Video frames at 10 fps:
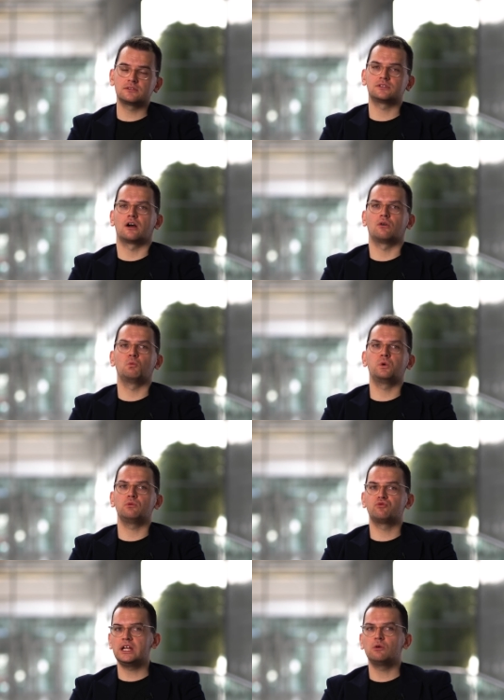So we
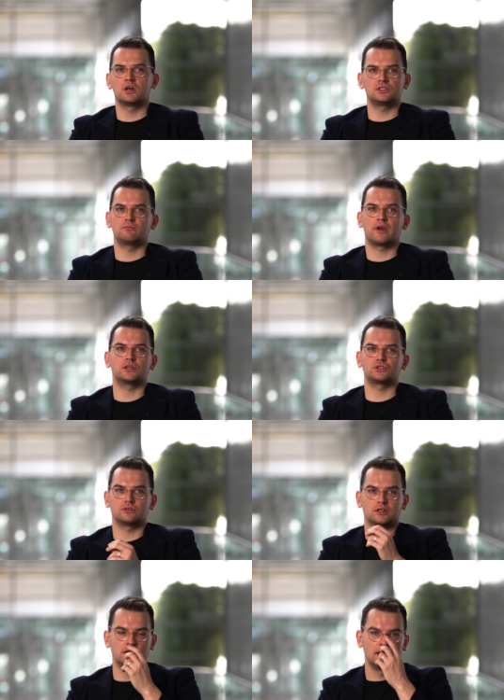really want to make
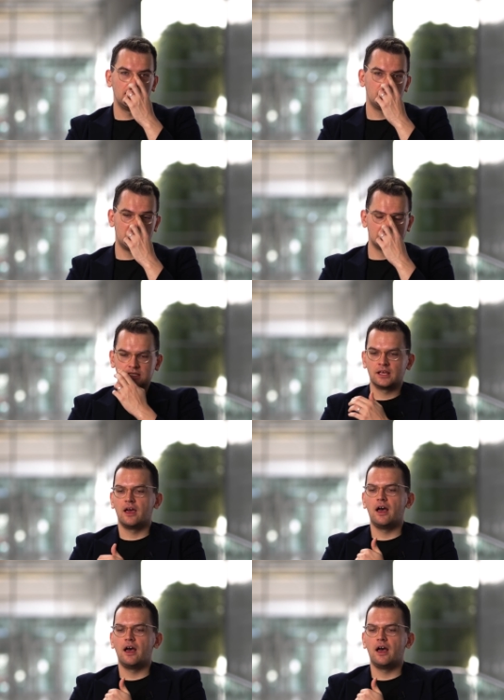sure that